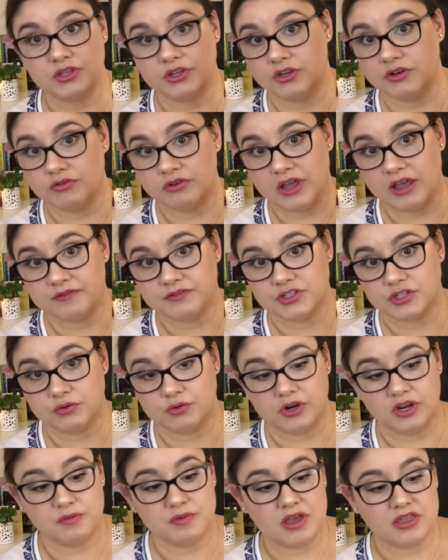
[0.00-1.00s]
so you don't have to
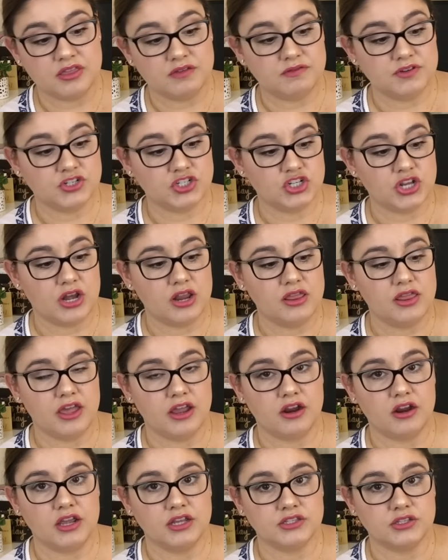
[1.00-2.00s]
worry about the vachetta
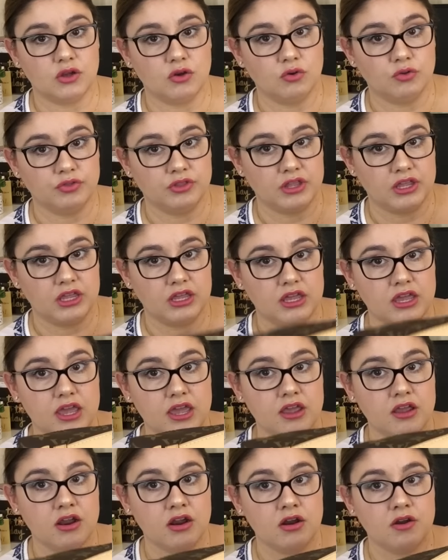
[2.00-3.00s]
there. It's only
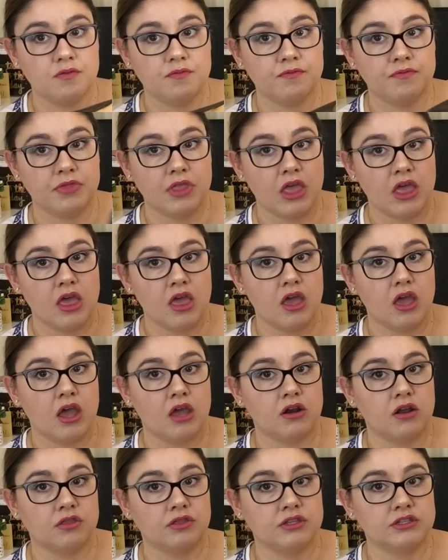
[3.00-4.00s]
here
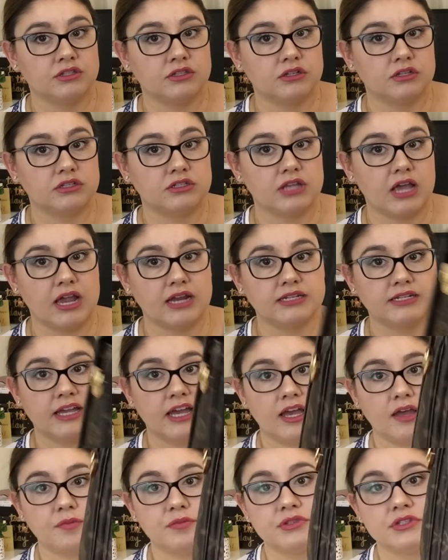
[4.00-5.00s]
and on these little side
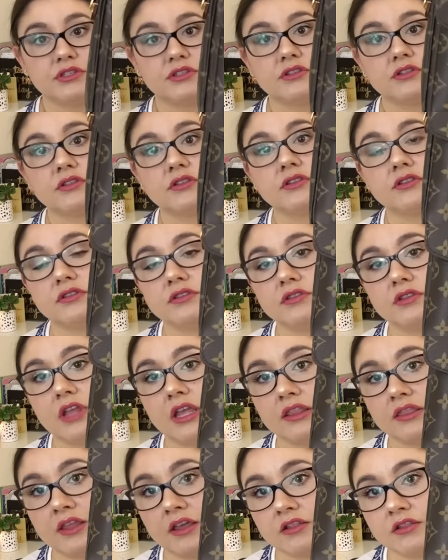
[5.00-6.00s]
tabs
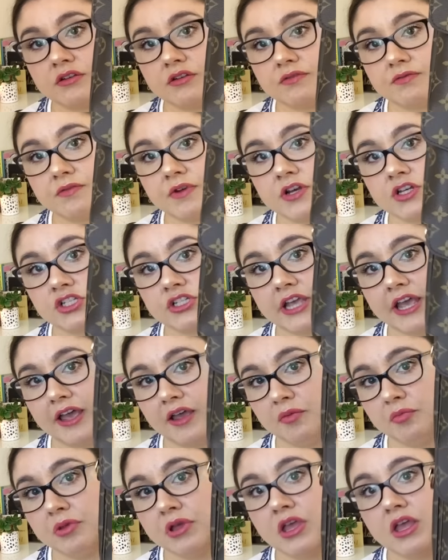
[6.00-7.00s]
and that little front
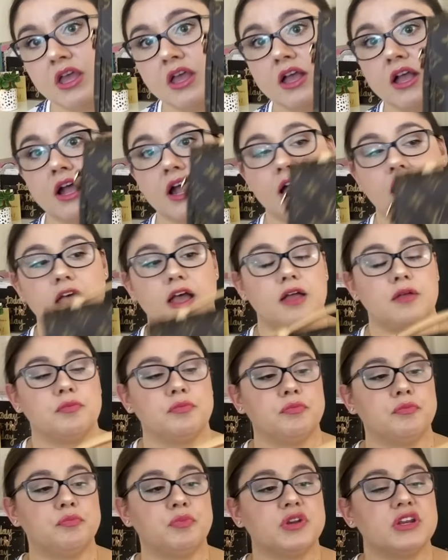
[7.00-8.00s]
tab.
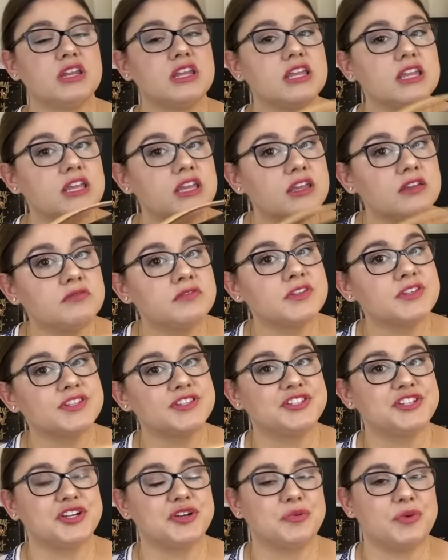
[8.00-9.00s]
Um, but even
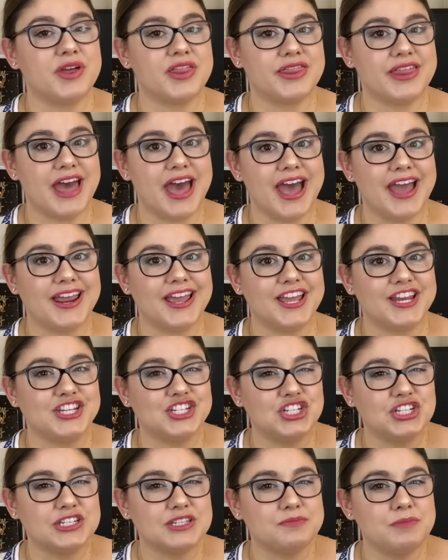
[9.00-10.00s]
still with that, it
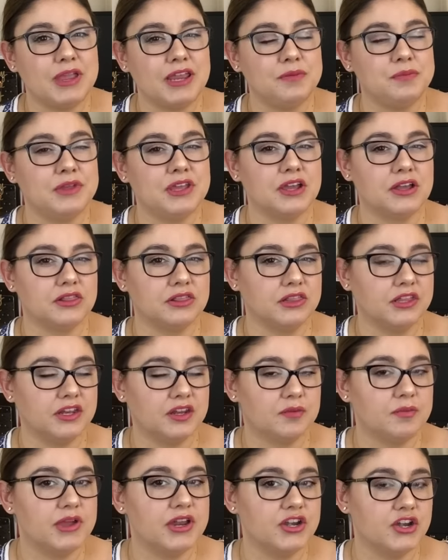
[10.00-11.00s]
just made me a
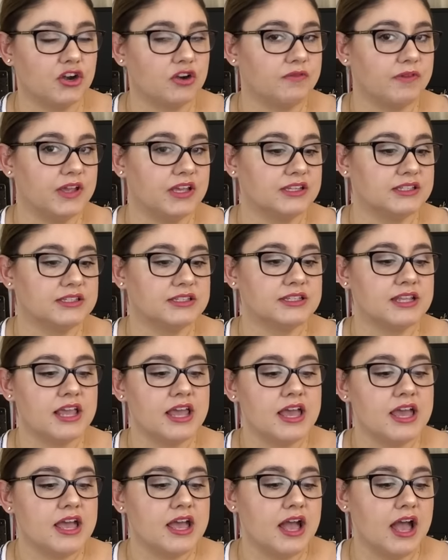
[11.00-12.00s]
little bit nervous.
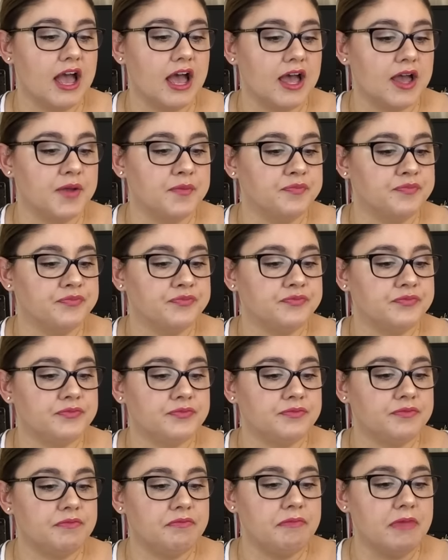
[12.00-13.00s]
Um,
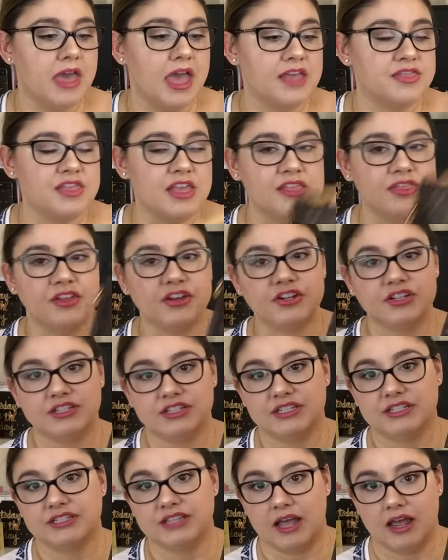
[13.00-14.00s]
and then there's
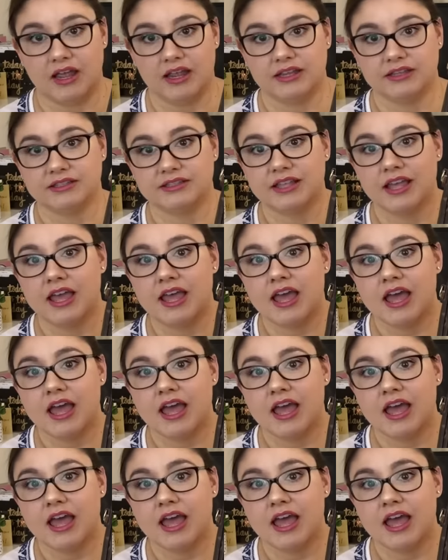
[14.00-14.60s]
the size.